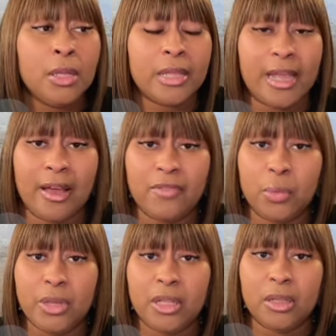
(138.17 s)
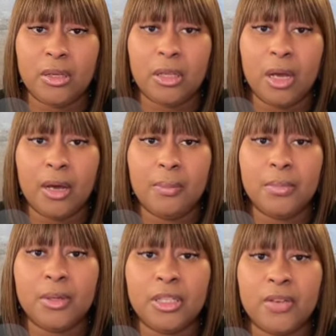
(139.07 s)
They have the weekly
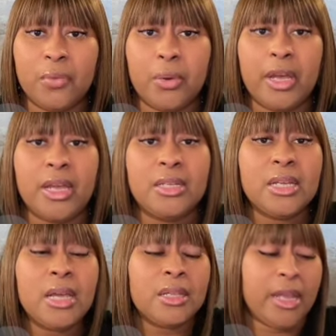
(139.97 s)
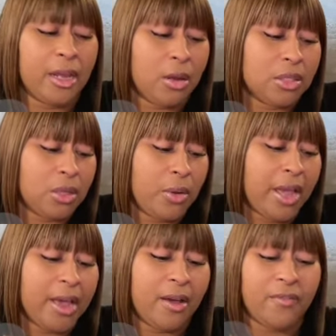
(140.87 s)
giveaways. They also
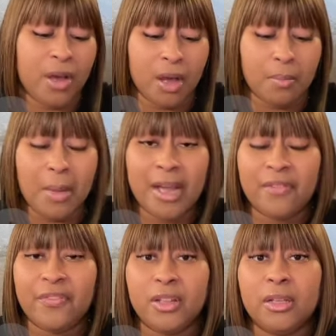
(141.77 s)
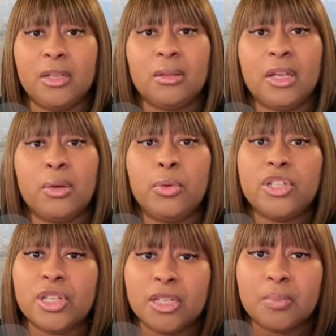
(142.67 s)
have my affiliate link,
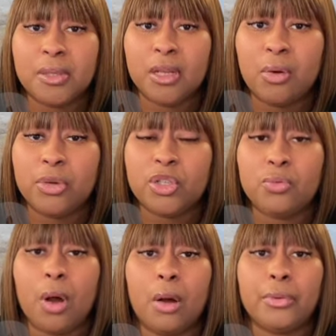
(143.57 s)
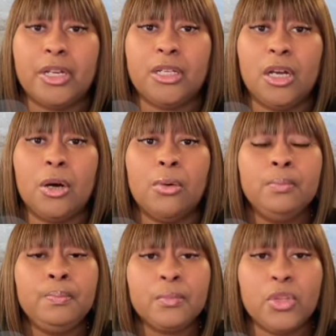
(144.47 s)
which is below, which you already know.
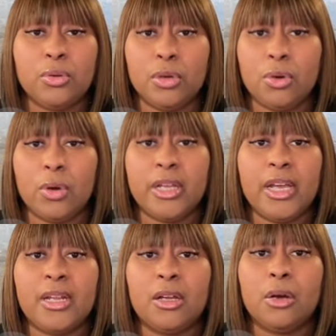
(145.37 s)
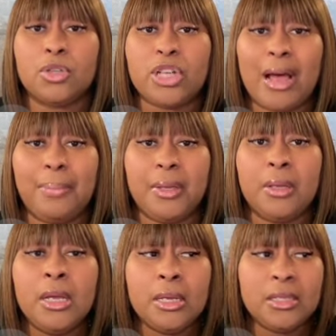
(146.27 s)
You can go ahead and go
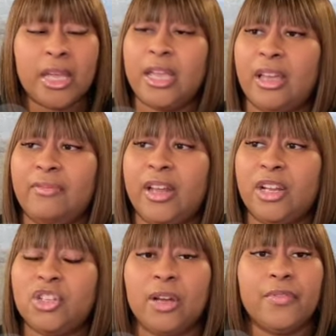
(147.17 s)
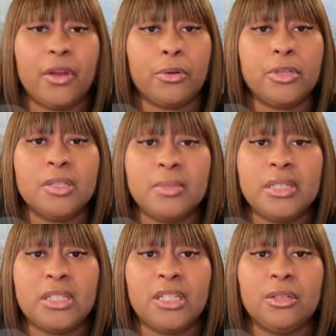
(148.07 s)
shopping, take advantage of their
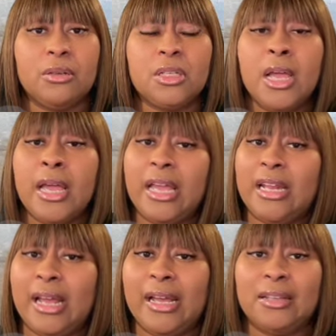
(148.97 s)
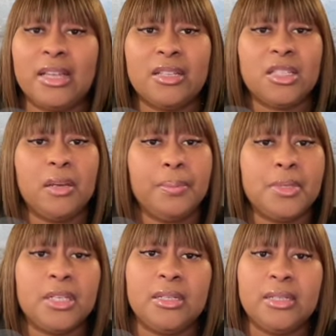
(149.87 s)
Christmas deals, and add that
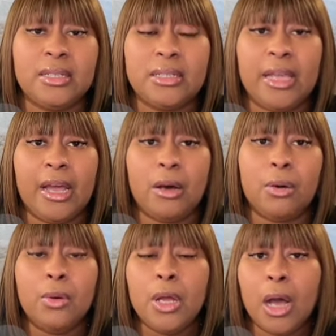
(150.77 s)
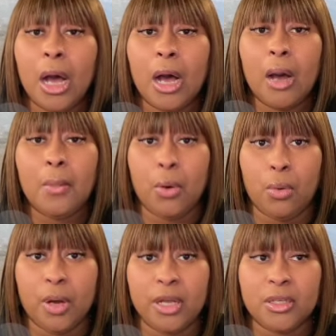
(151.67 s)
10% discount
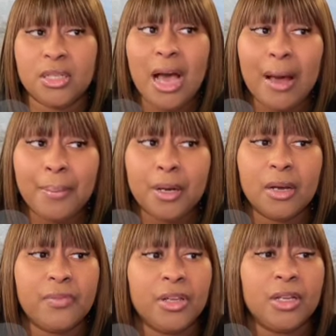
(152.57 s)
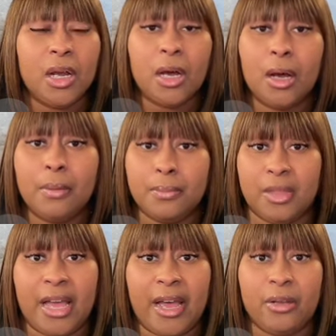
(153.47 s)
on top of it
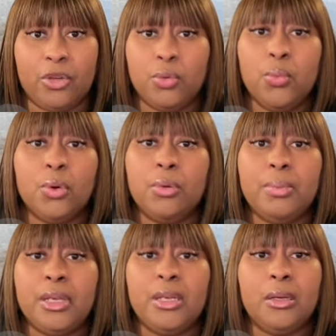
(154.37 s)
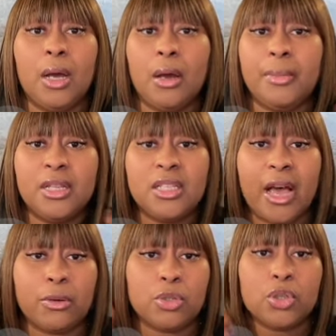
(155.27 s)
that you will be
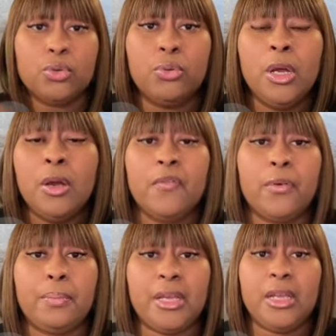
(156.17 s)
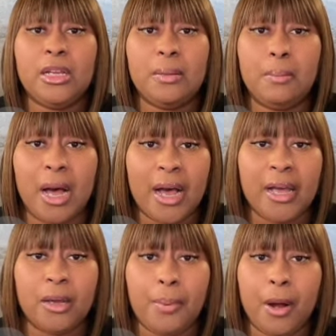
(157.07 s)
entitled to for being
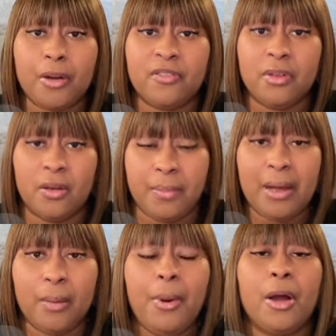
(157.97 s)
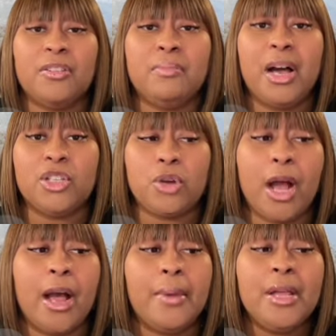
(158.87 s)
a part of my
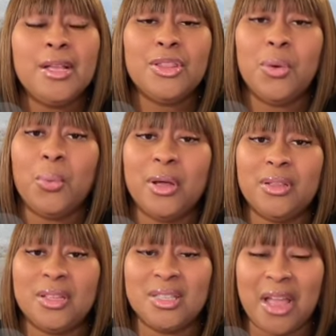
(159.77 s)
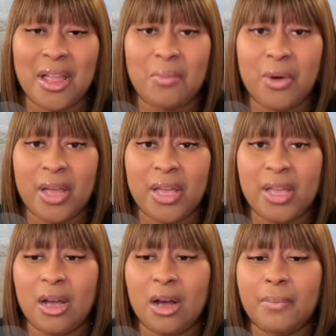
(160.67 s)
tribe. The same
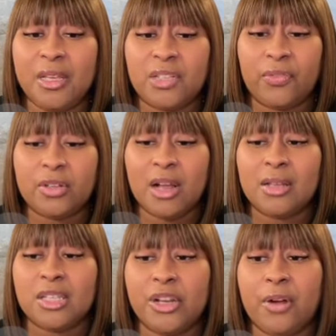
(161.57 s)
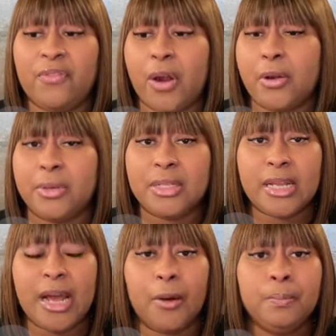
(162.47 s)
way is for Dossier Fragrance.
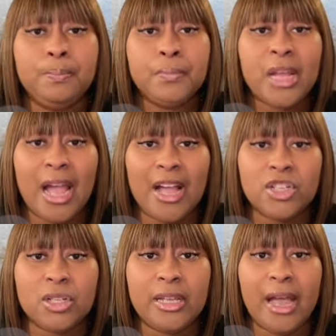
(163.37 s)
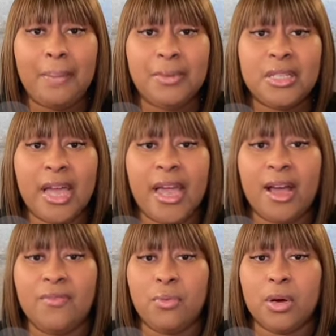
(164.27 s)
Now, I actually happen to
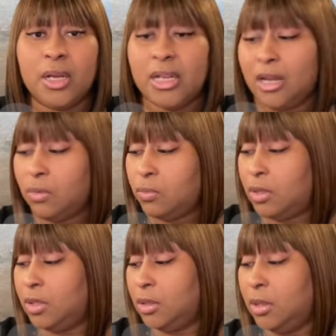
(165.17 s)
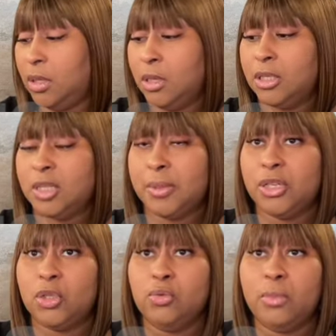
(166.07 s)
have one. I don't want to
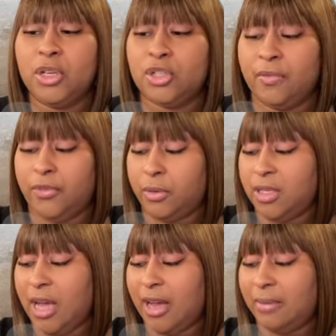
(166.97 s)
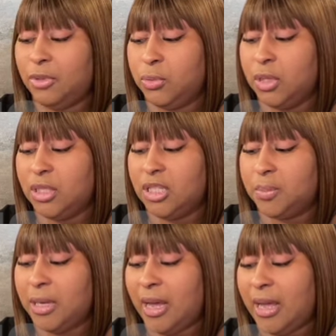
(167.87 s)
spend too much of your time doing
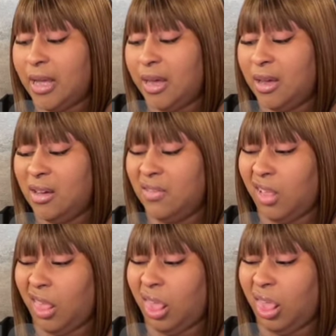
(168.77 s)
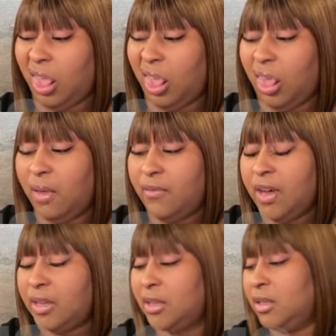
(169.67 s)
this, but I have, if
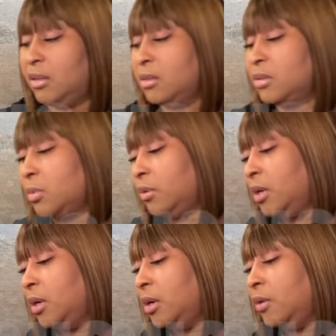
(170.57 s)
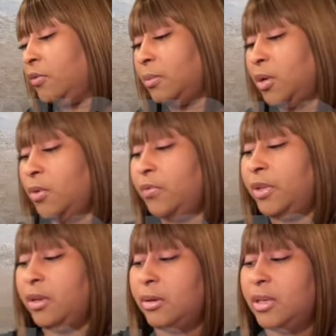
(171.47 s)
I can get this one from over
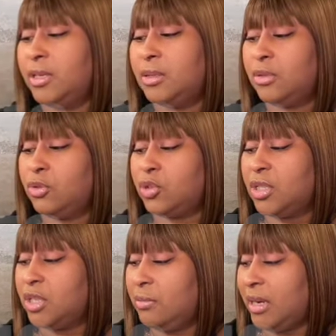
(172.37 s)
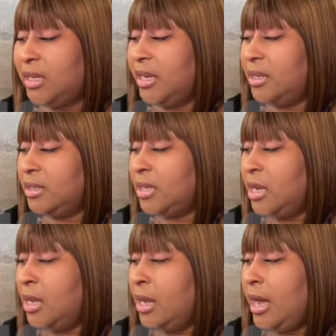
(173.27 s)
here, you should see my desk.
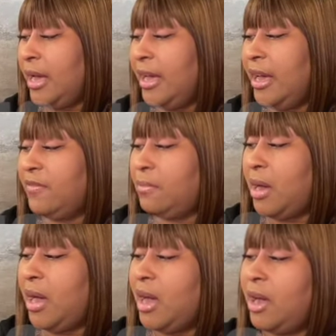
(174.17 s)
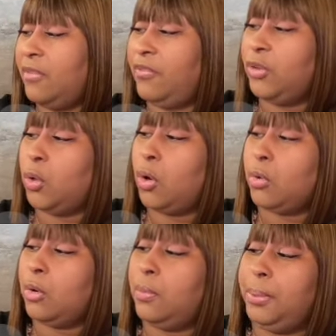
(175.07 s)
I have my
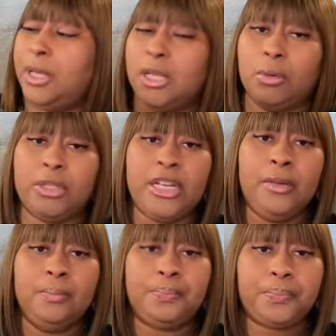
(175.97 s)
Floral Peony.